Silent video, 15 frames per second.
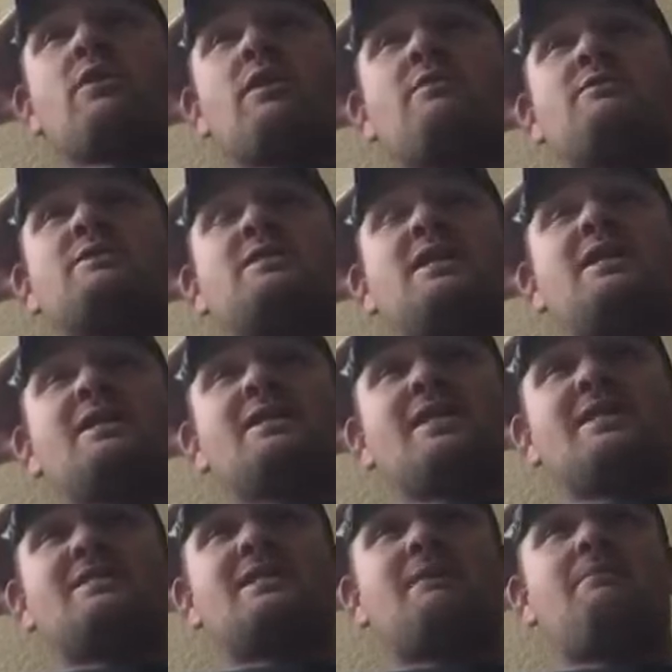really see
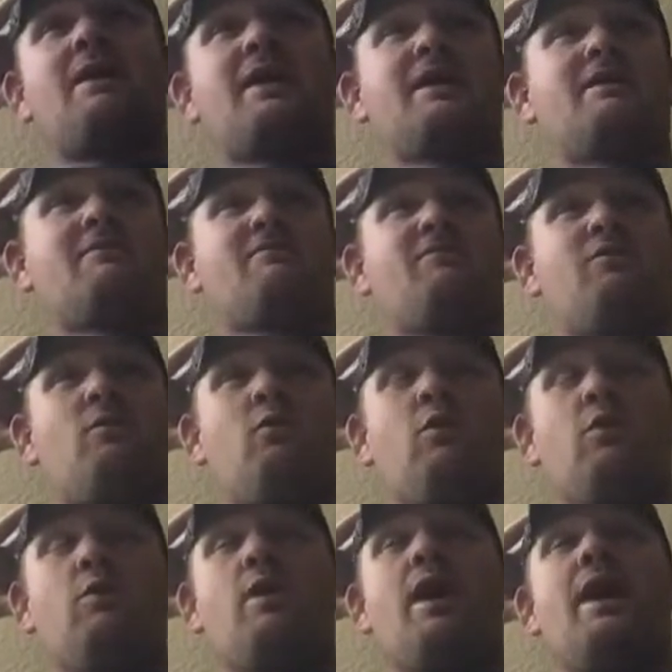unless they make it a
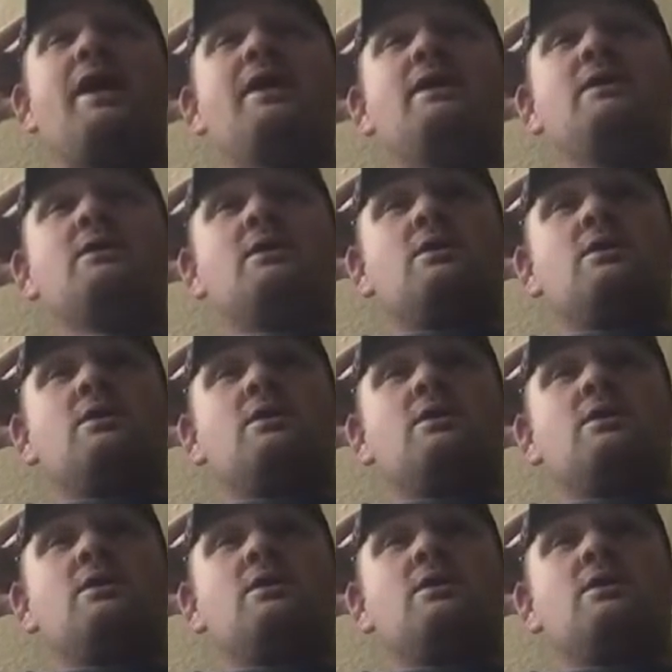four way,